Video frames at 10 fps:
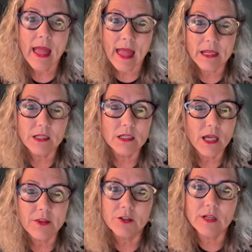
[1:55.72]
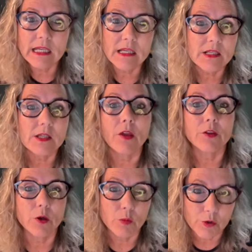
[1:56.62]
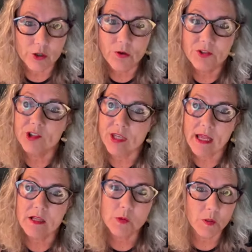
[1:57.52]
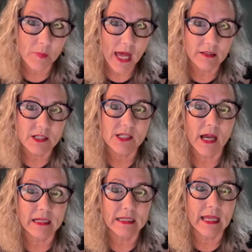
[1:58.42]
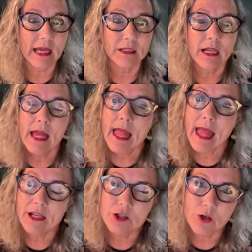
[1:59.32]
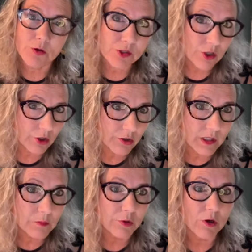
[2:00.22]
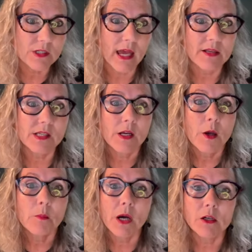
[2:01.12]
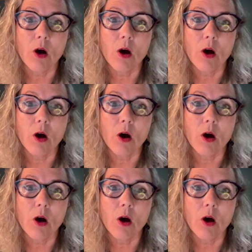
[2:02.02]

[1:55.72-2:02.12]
and another is the world stands with Palestine again and shows current protests, but